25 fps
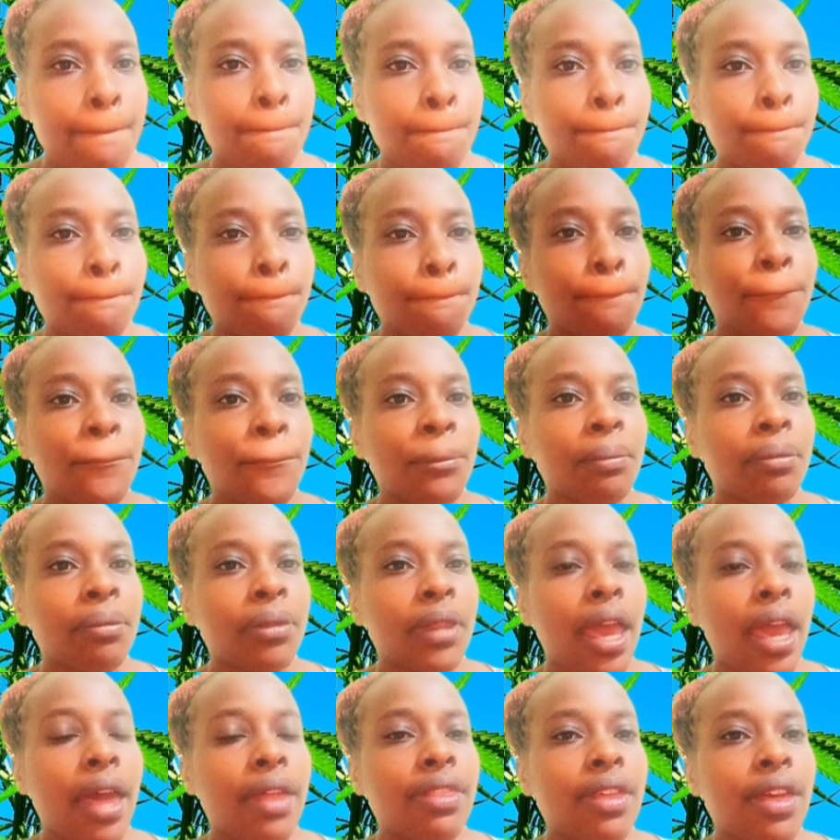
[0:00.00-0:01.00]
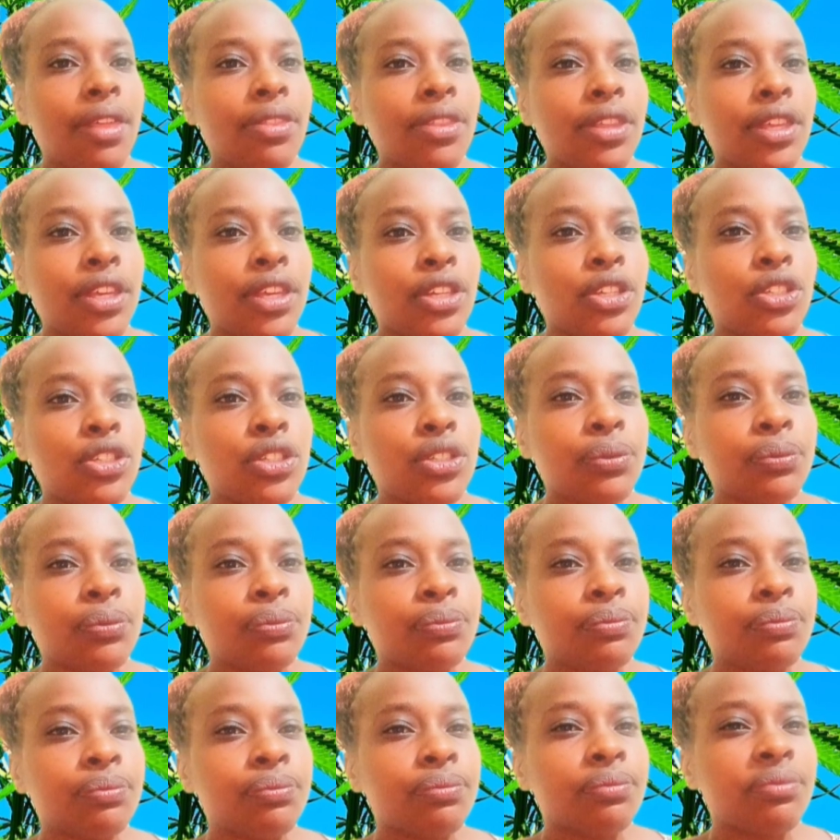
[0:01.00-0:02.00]
other thing,
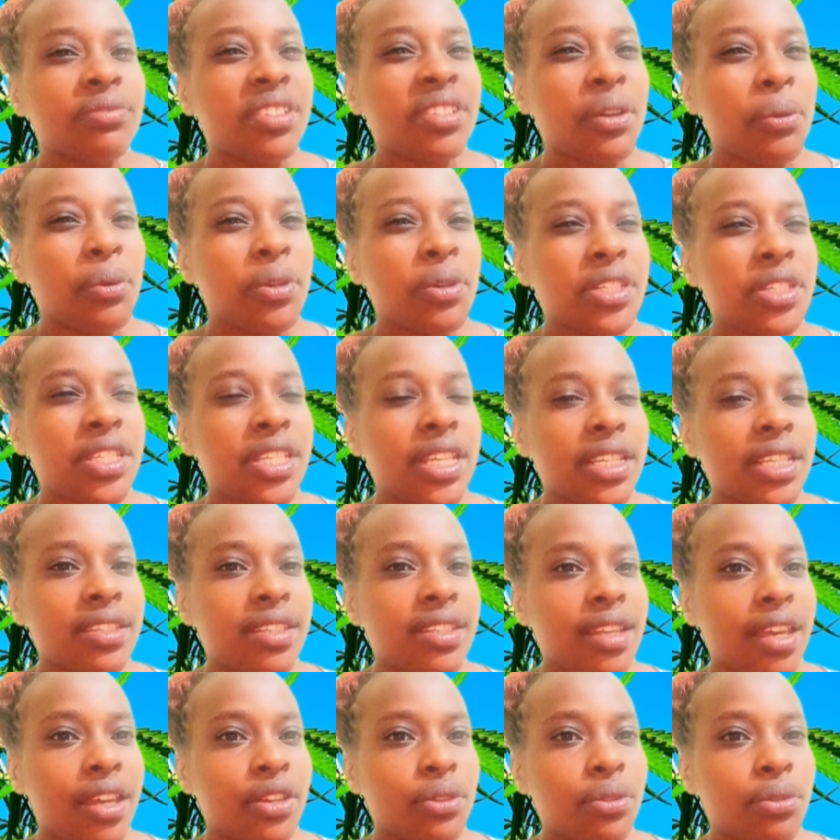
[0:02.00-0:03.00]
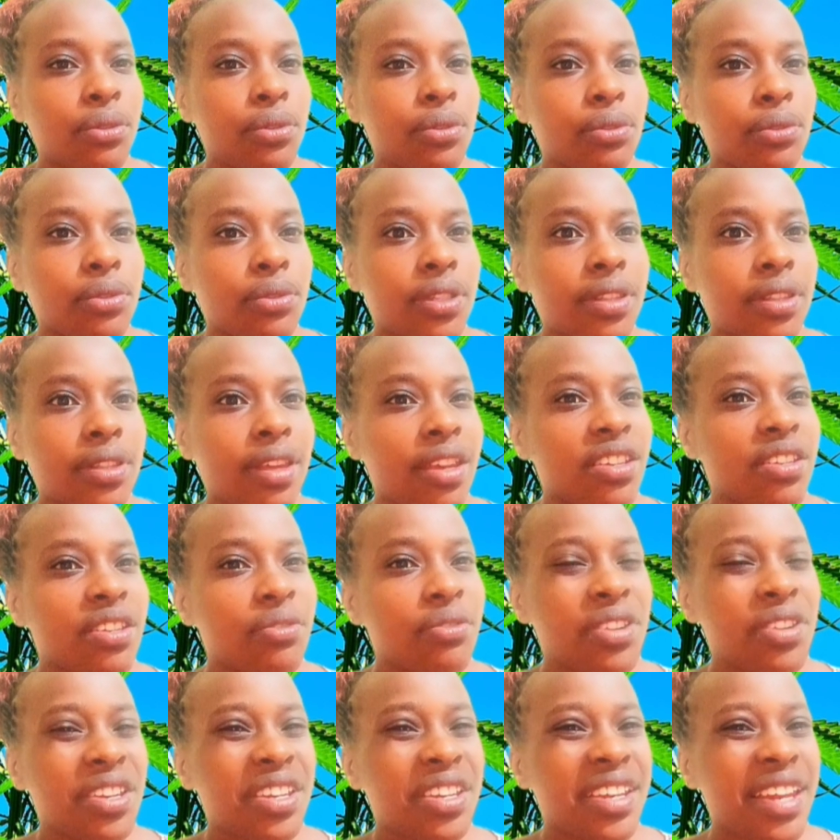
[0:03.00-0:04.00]
what else can you use? There are different, like
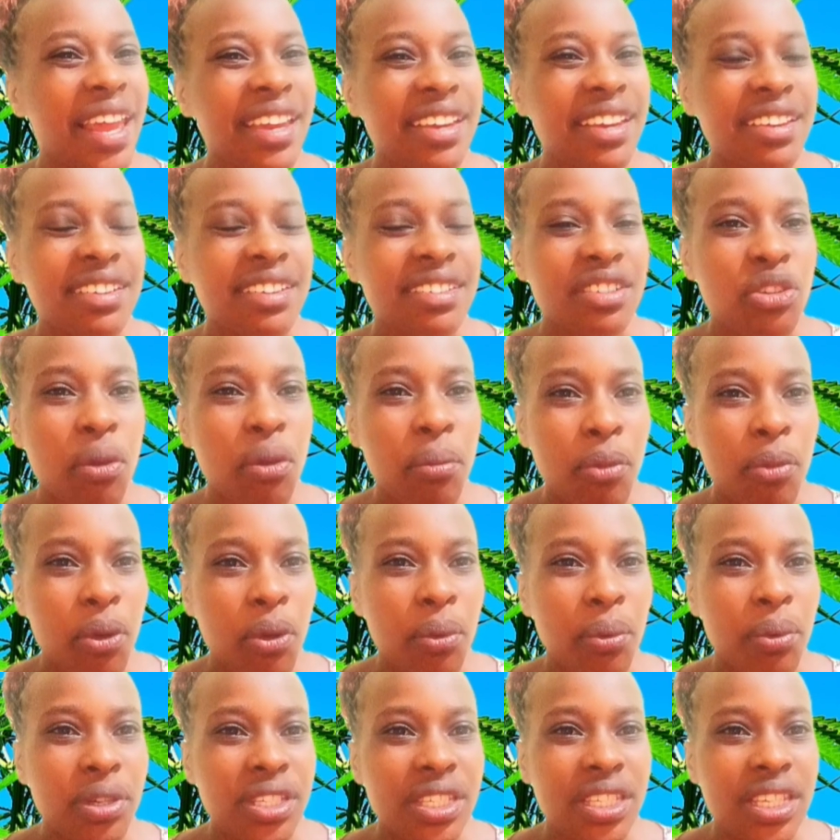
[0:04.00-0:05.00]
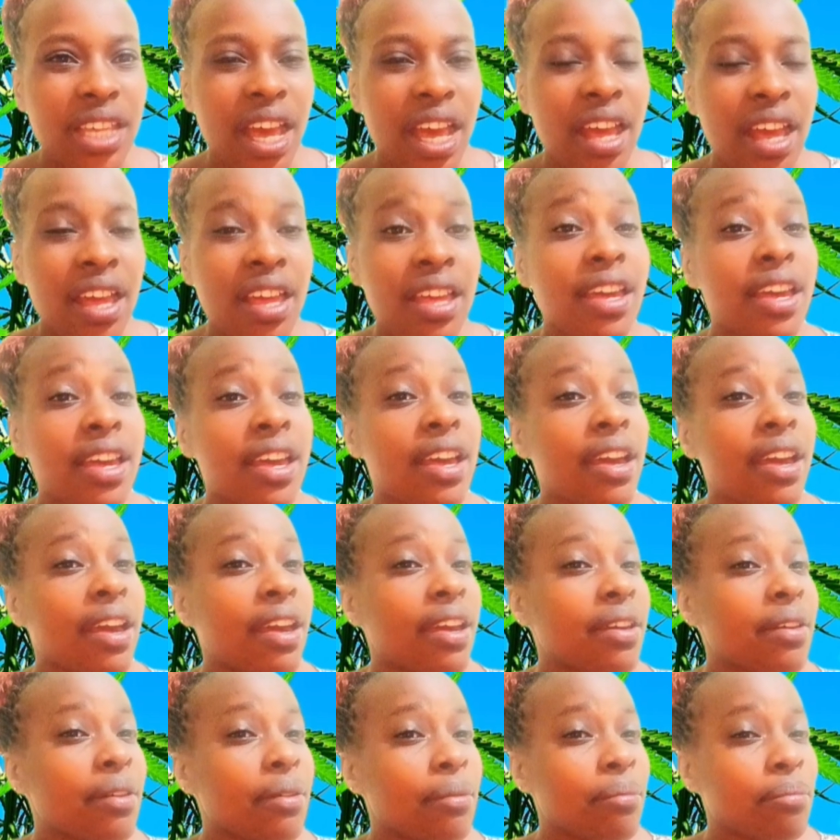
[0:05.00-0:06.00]
normal water.
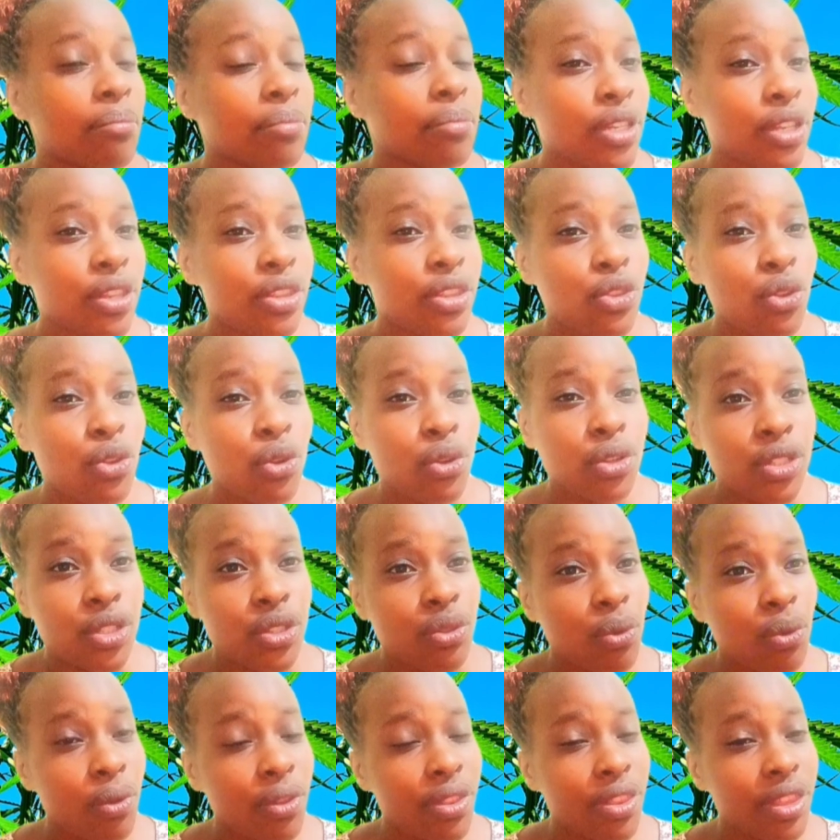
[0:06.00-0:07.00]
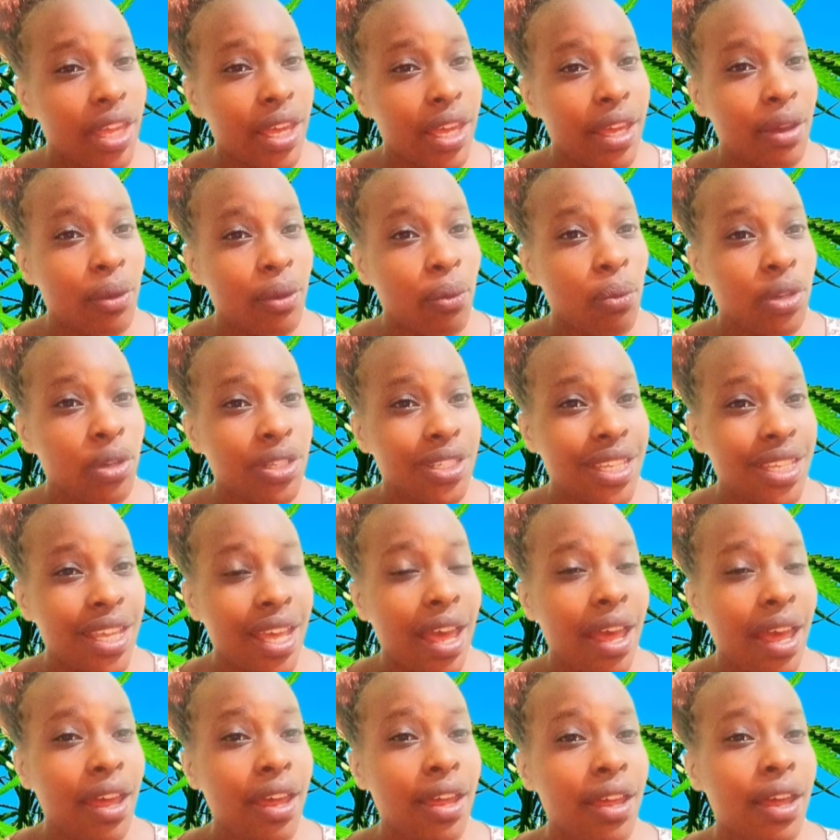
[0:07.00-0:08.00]
The water
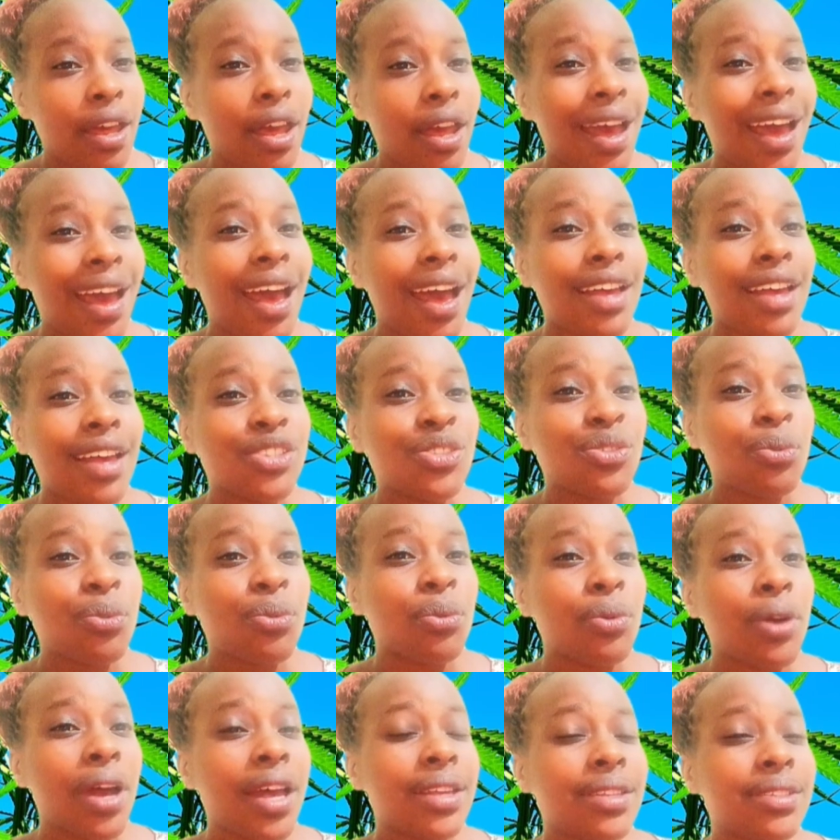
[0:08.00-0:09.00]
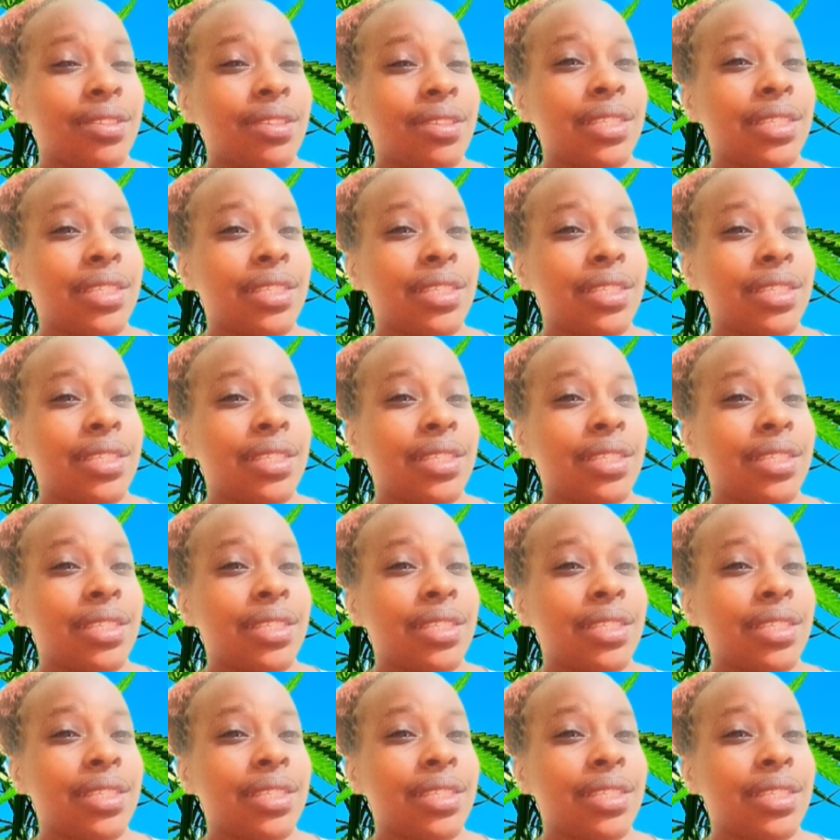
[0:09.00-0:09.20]
has some